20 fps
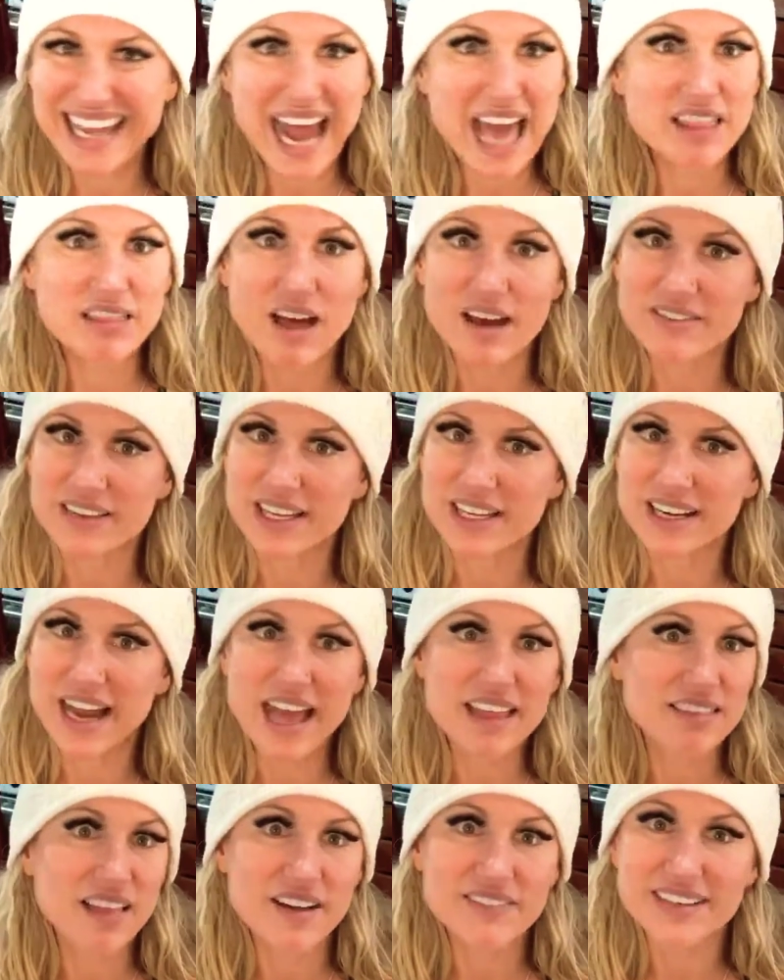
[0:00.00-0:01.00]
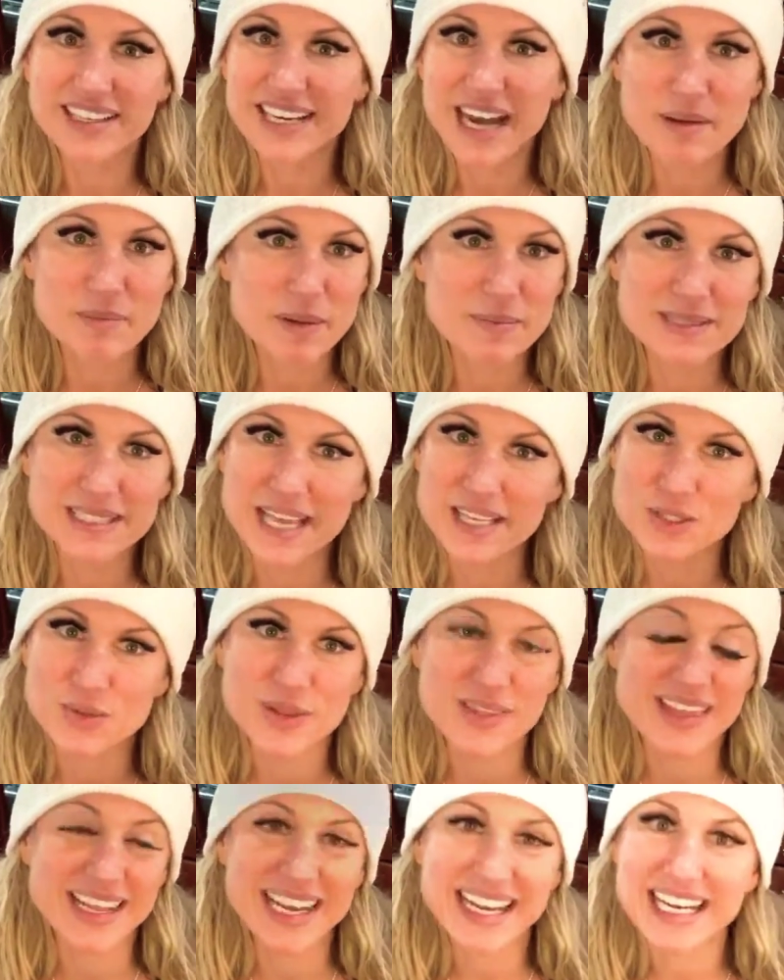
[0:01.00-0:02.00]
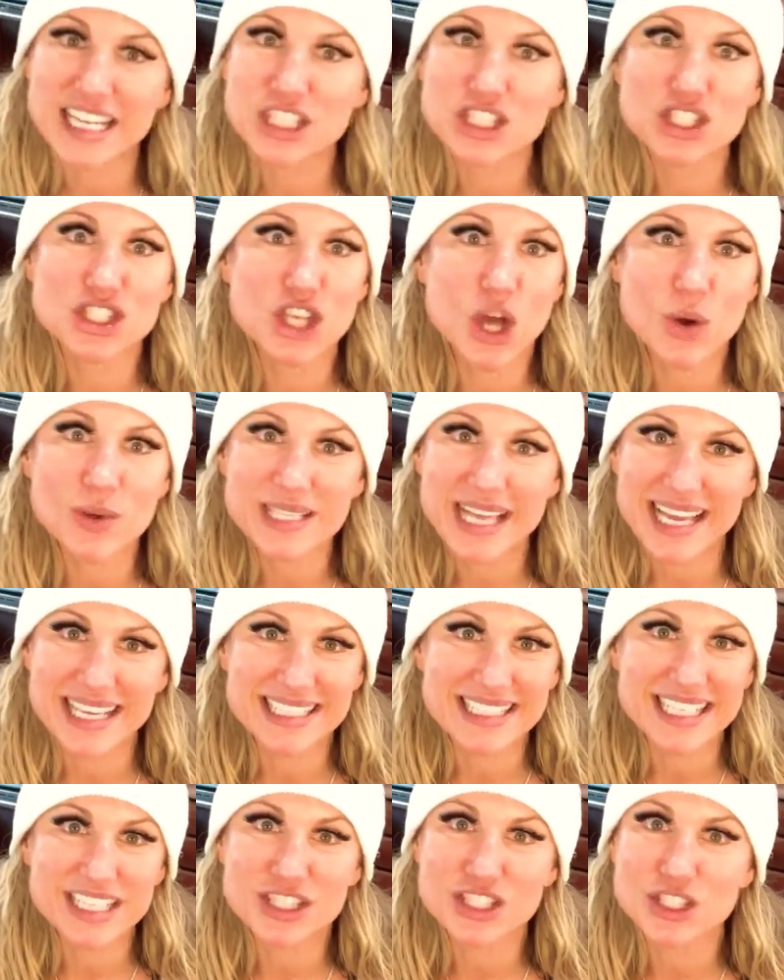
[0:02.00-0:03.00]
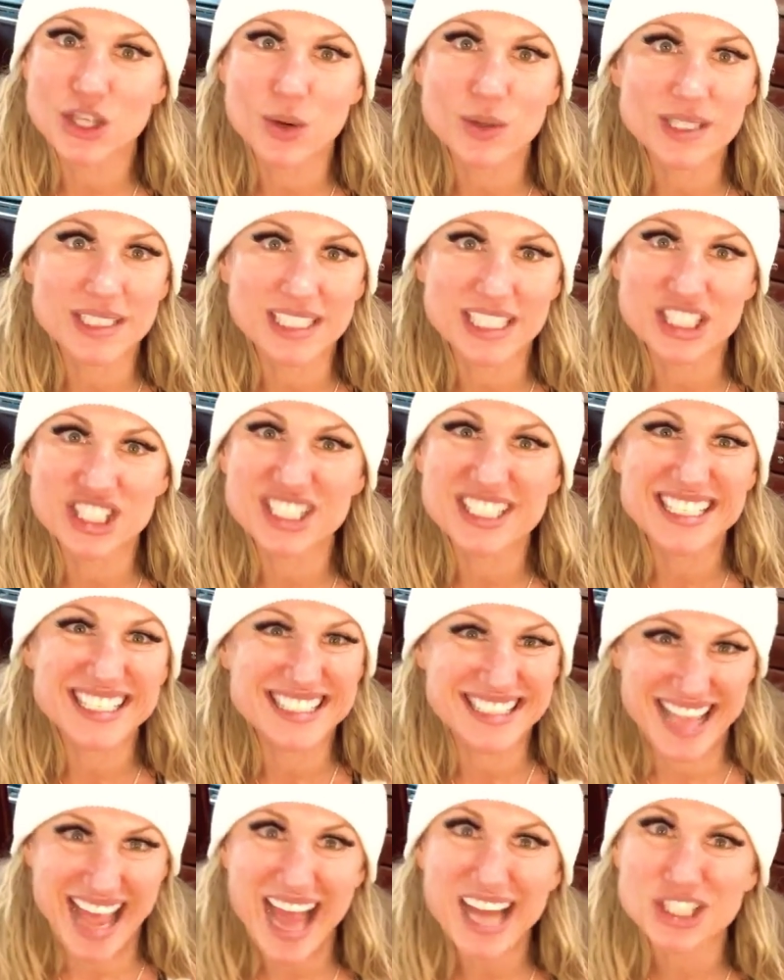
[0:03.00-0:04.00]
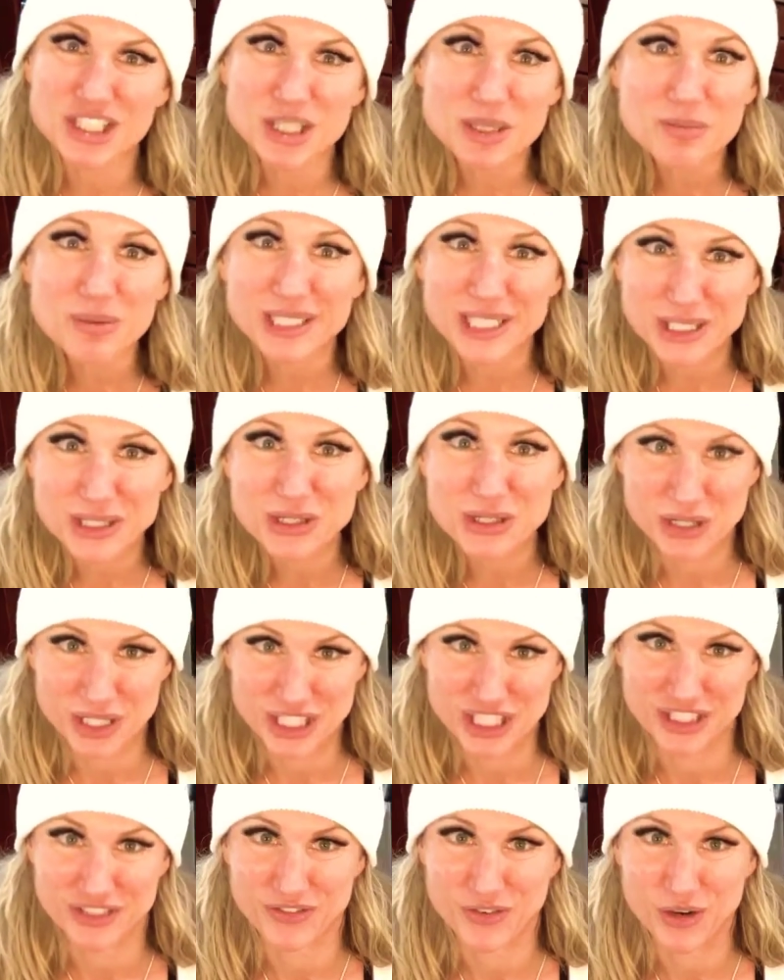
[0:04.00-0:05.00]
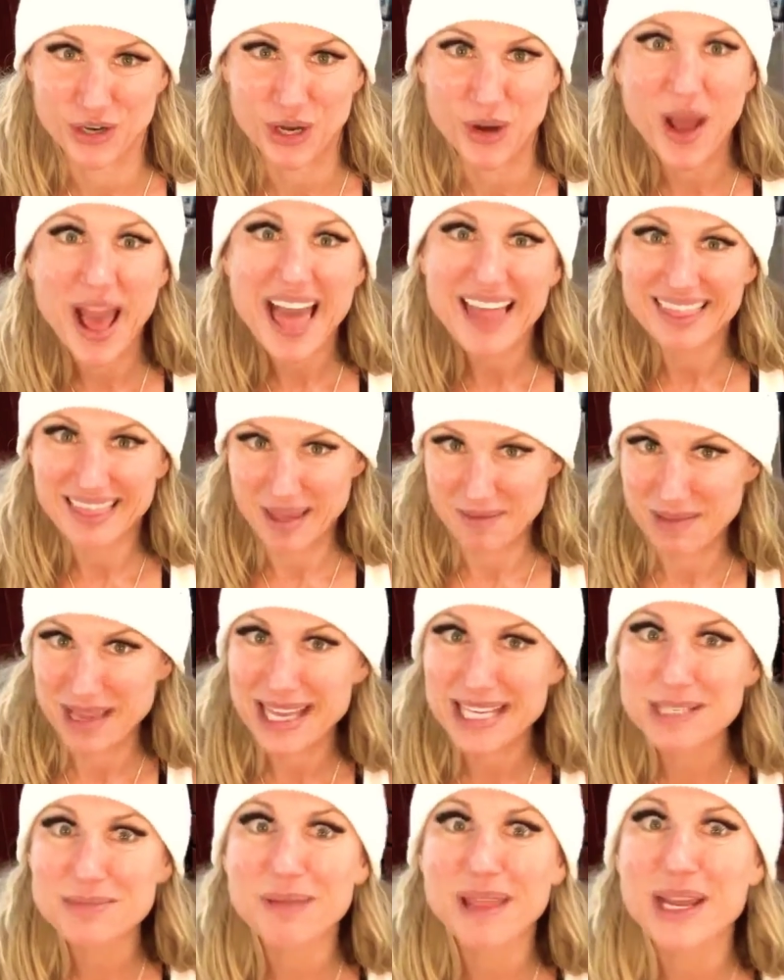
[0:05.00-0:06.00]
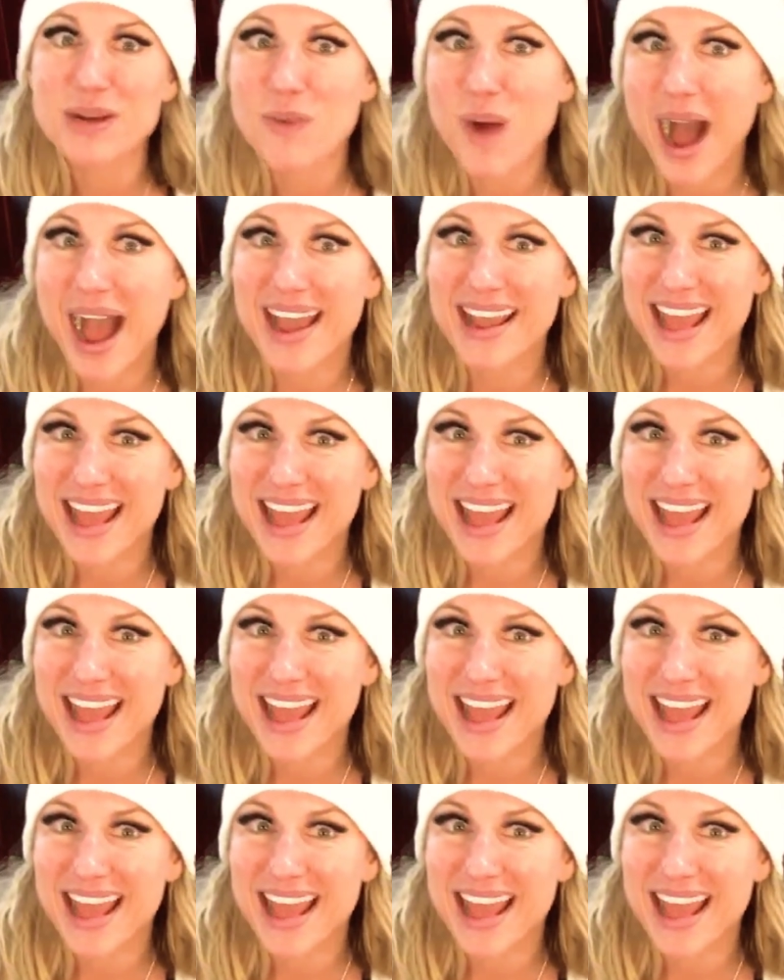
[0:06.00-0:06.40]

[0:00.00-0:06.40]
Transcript: love it. I love it. I'm obsessed with it. And it's so tasty. It's so delicious. And it's actually pretty nutritious for you. Let me explain why.